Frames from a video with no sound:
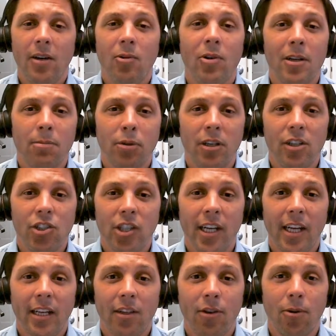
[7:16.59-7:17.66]
We
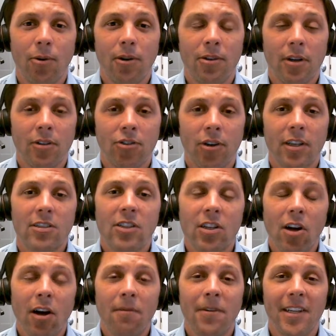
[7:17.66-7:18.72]
appreciate your trust and
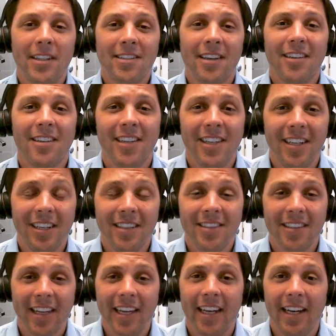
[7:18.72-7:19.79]
confidence in
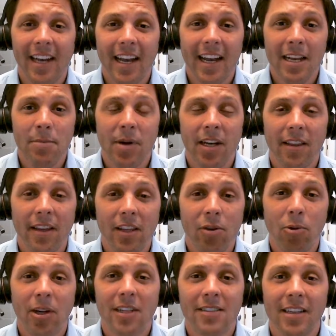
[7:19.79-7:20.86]
us, and anybody that you
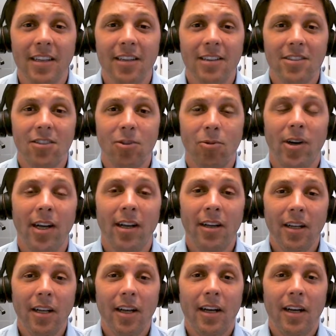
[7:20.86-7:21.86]
want to send us your way,